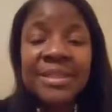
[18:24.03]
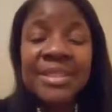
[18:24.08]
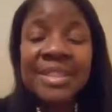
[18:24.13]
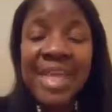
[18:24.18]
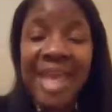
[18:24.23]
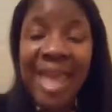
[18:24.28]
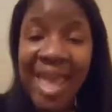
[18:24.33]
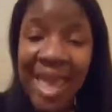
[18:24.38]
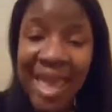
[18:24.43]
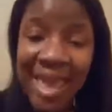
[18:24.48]

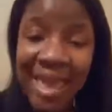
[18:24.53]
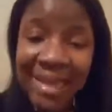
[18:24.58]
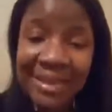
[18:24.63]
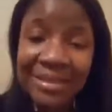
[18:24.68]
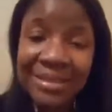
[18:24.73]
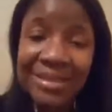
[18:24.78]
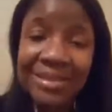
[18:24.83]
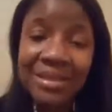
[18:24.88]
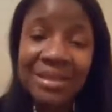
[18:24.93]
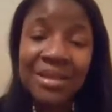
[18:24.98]

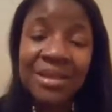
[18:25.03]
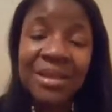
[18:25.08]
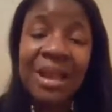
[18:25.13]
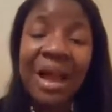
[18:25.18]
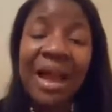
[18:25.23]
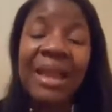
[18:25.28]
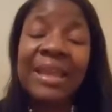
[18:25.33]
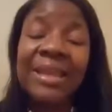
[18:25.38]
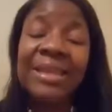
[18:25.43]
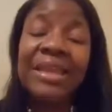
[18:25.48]
Dads,
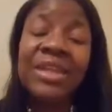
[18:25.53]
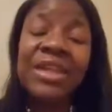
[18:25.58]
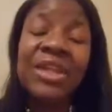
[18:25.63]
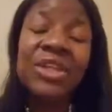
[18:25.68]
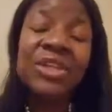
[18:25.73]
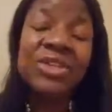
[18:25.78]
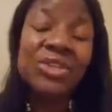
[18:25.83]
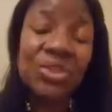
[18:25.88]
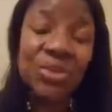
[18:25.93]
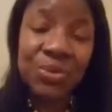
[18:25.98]
I
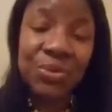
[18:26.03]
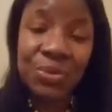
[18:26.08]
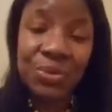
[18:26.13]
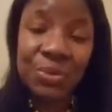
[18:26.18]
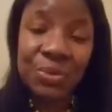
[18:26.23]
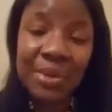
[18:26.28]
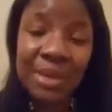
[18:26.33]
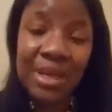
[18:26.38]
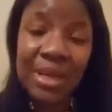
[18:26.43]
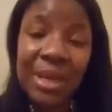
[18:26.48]
need
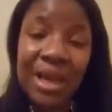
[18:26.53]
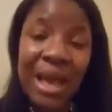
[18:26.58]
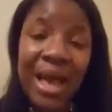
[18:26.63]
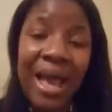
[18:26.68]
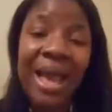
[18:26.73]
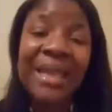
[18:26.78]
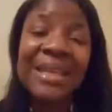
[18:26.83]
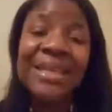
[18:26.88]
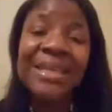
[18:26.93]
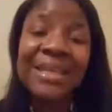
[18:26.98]
you.
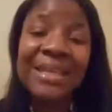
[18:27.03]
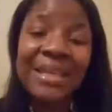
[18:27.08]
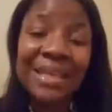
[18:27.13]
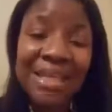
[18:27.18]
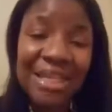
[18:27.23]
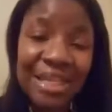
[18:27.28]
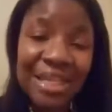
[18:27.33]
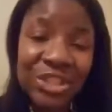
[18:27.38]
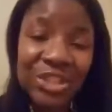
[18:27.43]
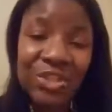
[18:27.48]
I
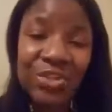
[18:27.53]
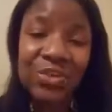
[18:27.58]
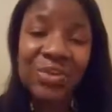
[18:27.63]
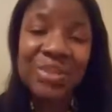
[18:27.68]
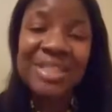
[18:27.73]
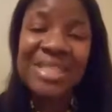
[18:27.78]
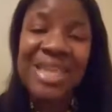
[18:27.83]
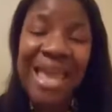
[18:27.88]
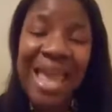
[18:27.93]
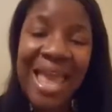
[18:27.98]
need you.
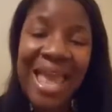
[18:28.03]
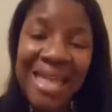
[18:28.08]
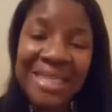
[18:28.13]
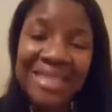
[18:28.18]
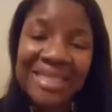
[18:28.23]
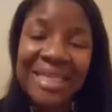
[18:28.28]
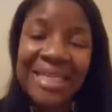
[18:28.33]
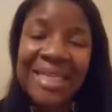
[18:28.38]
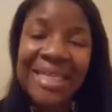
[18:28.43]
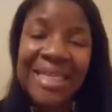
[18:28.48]

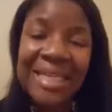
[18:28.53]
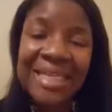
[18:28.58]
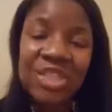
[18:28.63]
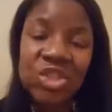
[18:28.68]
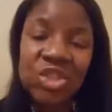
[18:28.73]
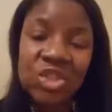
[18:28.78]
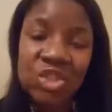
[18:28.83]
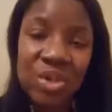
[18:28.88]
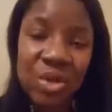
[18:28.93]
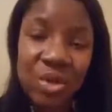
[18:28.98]
Dads
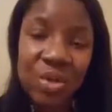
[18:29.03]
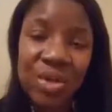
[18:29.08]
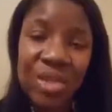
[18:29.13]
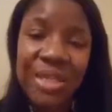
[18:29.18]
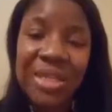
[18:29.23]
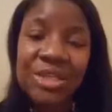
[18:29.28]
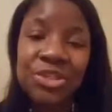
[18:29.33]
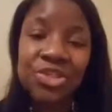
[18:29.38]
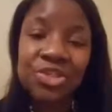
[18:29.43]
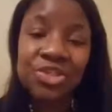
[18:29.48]
against
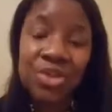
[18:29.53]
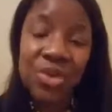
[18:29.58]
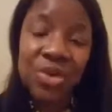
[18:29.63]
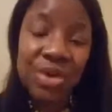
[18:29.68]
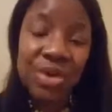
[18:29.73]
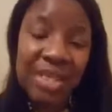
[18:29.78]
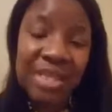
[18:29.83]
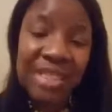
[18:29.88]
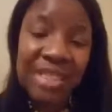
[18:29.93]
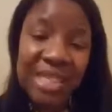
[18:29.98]
dirty, and
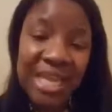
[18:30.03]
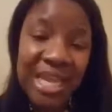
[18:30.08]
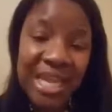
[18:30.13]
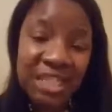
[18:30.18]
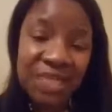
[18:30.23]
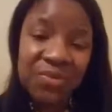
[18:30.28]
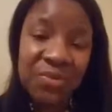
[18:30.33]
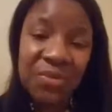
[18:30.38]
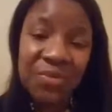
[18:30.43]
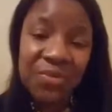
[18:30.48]
dirty
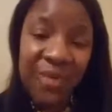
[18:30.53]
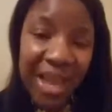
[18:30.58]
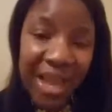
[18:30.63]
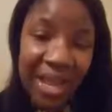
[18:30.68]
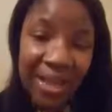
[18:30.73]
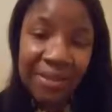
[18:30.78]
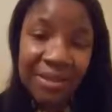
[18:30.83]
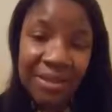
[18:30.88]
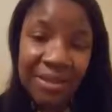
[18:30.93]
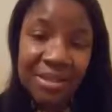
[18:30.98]
stands for
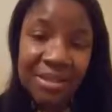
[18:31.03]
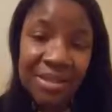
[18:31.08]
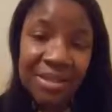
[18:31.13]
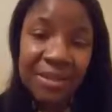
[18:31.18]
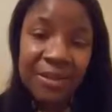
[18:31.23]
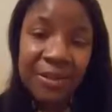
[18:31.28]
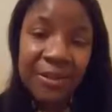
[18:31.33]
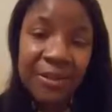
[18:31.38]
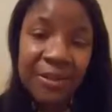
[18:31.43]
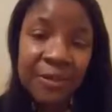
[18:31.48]

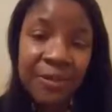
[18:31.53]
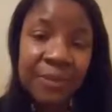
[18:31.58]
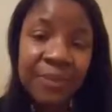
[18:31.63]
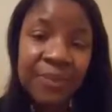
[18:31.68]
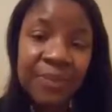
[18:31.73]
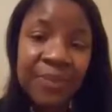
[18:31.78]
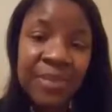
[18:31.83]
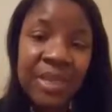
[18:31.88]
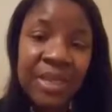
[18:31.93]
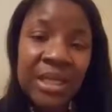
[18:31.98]
violence.
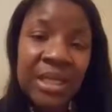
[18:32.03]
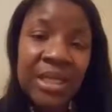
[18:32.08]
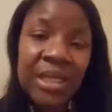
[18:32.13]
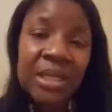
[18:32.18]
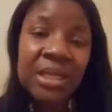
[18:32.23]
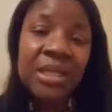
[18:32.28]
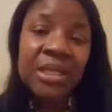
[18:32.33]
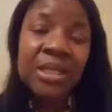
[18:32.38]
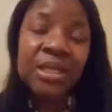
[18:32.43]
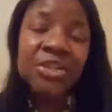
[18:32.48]

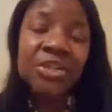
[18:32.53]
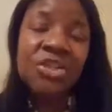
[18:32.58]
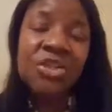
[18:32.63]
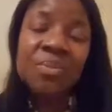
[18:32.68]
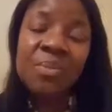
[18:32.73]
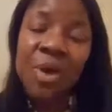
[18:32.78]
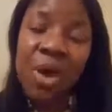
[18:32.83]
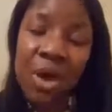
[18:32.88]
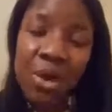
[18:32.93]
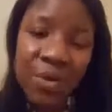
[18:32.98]

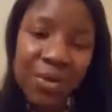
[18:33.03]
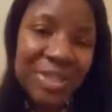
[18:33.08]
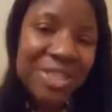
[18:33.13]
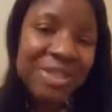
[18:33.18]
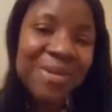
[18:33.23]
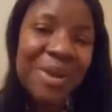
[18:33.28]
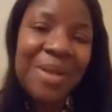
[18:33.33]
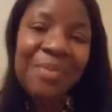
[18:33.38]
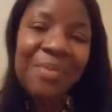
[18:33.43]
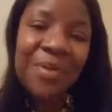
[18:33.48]
Tomorrow
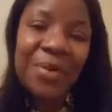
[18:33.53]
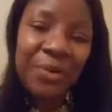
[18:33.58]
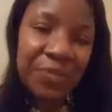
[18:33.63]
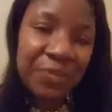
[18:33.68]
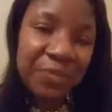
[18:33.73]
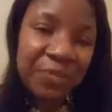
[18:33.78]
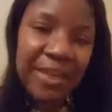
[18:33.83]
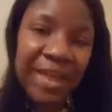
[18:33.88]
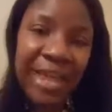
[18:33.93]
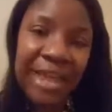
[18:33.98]
is my
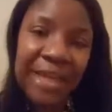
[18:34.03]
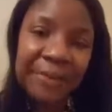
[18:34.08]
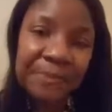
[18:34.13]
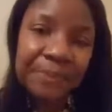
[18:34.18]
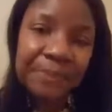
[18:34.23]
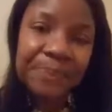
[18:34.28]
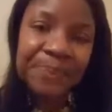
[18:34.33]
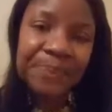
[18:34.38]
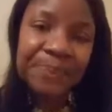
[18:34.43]
birthday.